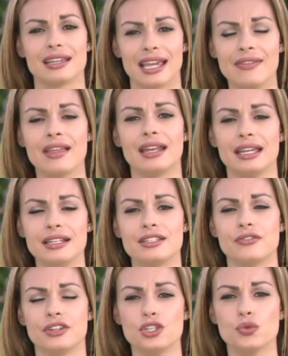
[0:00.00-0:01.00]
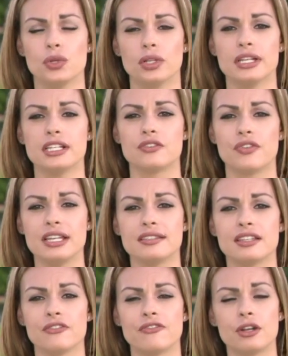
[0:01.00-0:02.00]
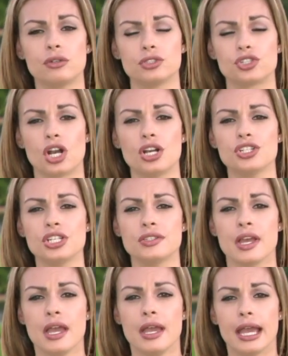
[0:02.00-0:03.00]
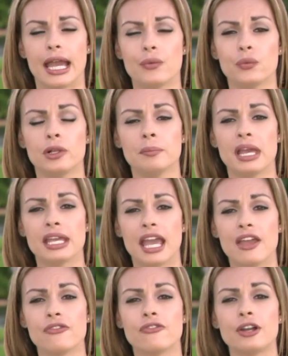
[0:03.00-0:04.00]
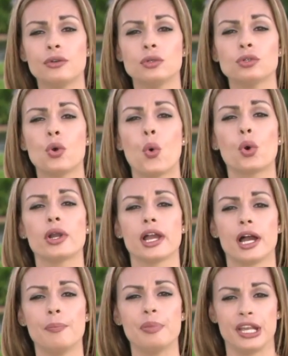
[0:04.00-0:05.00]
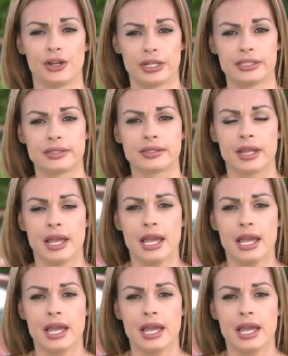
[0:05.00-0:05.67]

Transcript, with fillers: Again, that individual is facing federal charges and will make a federal court appearance.